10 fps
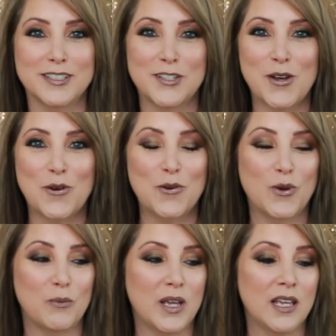
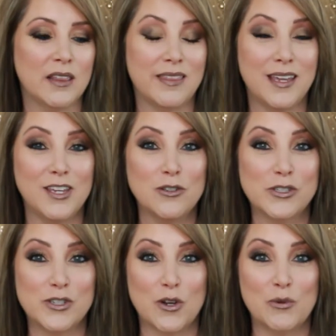So Megan, thank you
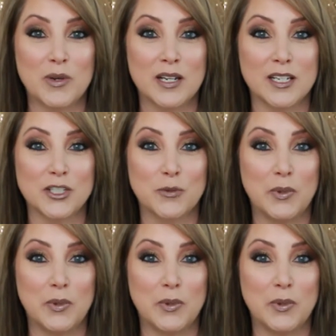so much.